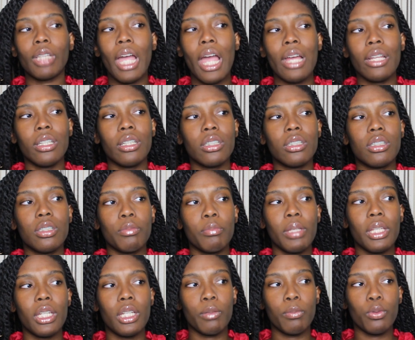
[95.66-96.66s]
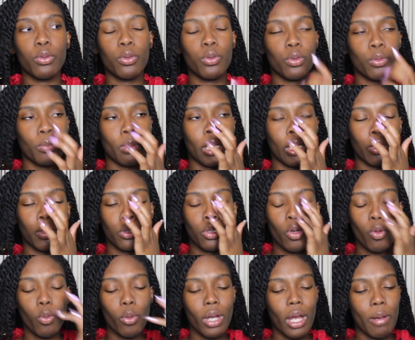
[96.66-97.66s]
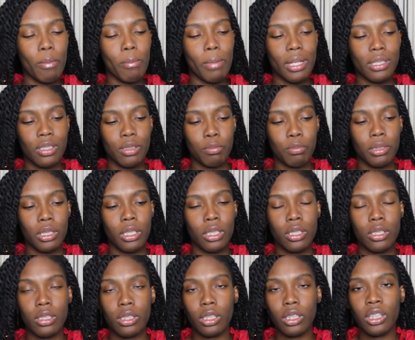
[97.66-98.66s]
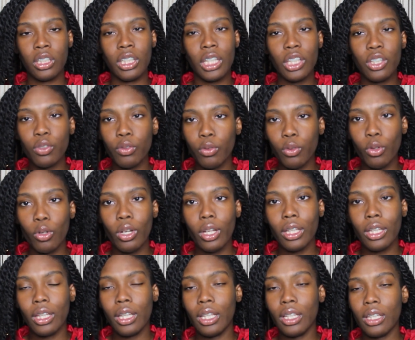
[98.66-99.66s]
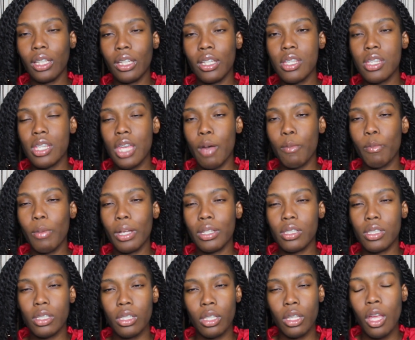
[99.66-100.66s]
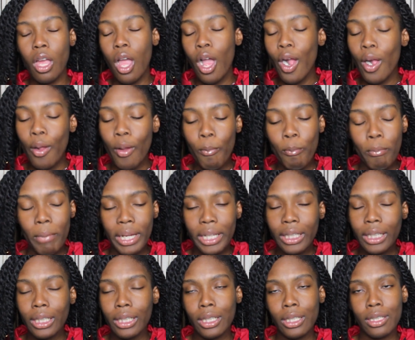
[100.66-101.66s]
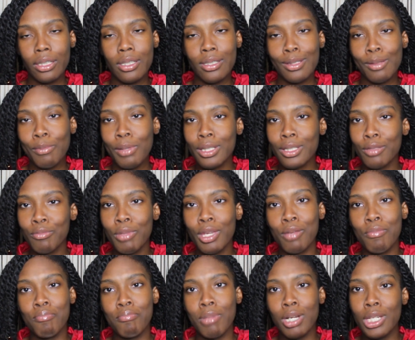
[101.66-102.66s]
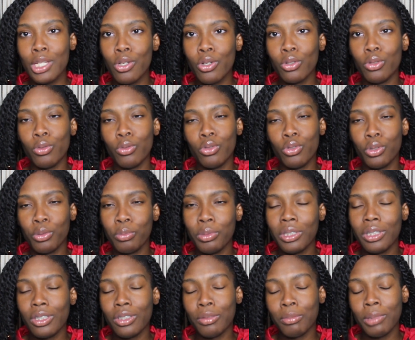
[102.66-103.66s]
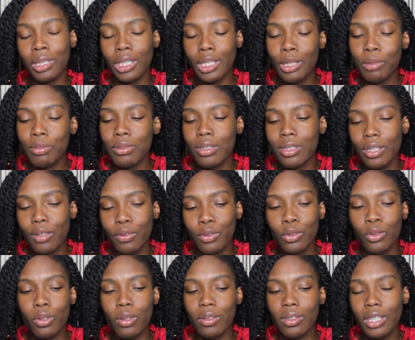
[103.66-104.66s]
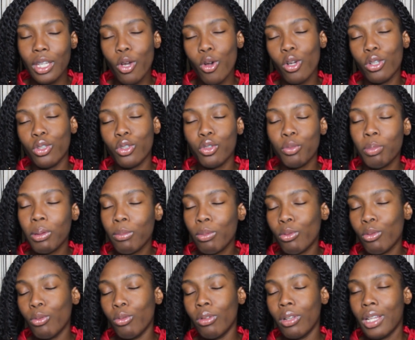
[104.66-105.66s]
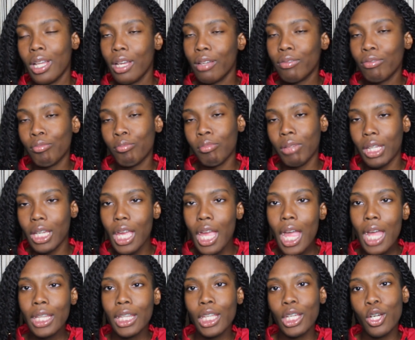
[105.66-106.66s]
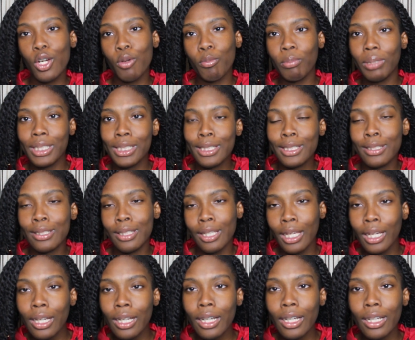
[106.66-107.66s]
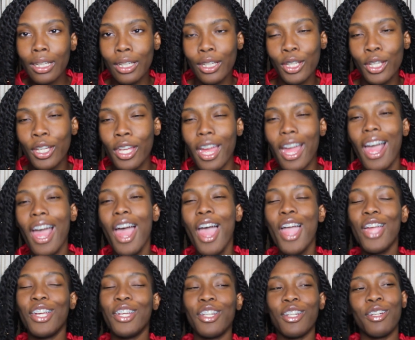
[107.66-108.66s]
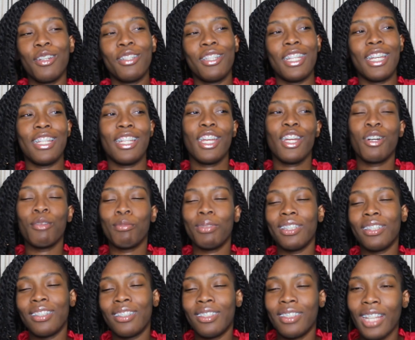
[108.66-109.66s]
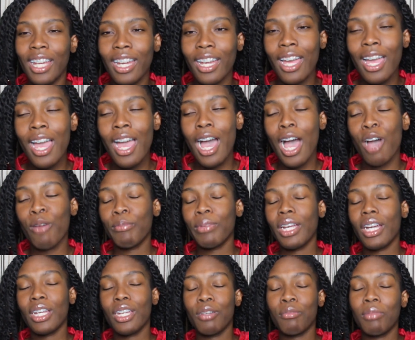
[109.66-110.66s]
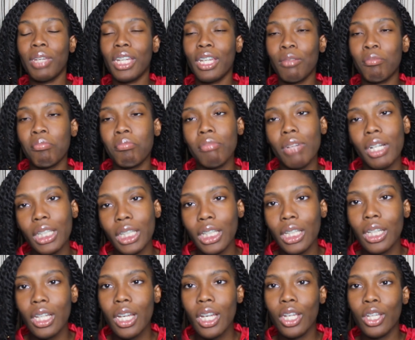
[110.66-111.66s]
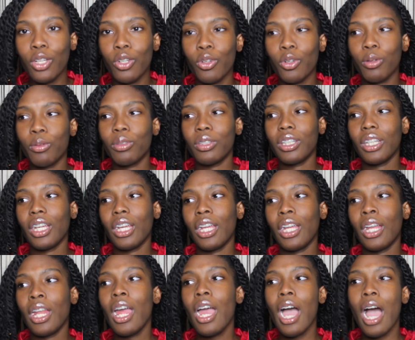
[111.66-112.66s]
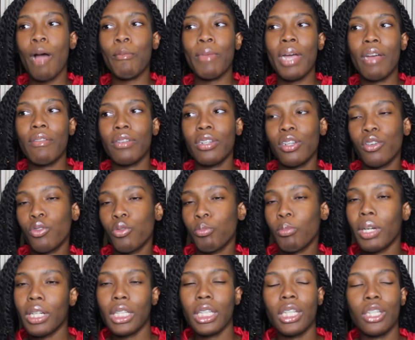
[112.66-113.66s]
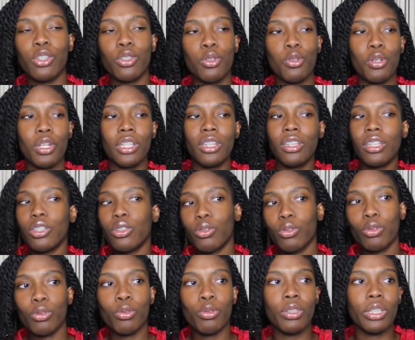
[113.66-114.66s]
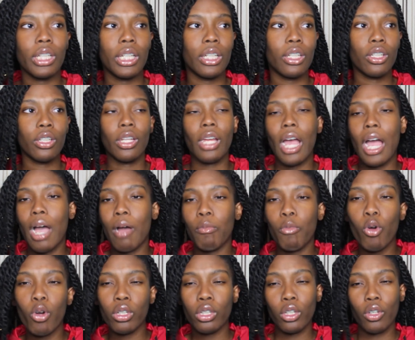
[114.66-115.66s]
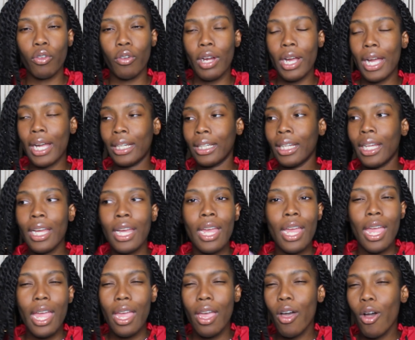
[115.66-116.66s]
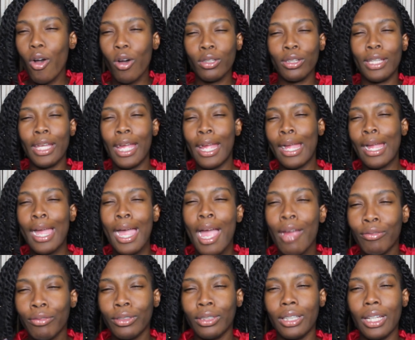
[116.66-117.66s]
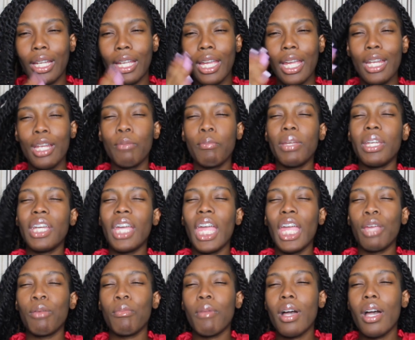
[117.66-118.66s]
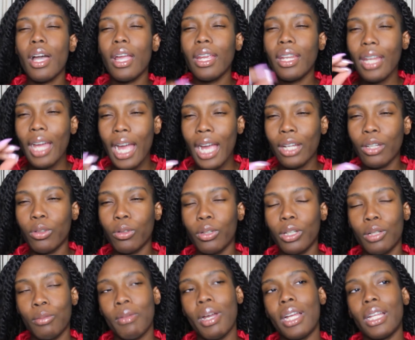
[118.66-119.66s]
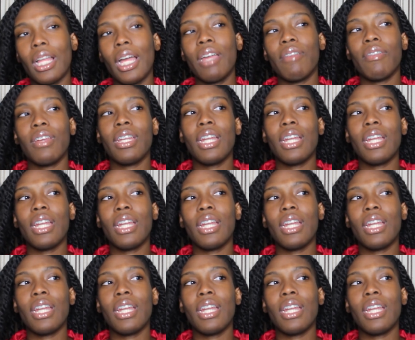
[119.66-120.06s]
I looked to makeup YouTube like, you know what, I'm about to be successful in this, I'm about to make it in this, I'm about to make money on YouTube with this makeup stuff, you know what I'm saying? All those people who left me, they're gonna be sick. You know what I'm saying? They're gonna be sick. I'm be out here making money, you know what I'm saying? I'm having enough money to go to dental school later. I'm on the grind all day, every day. And it became an idol in my life.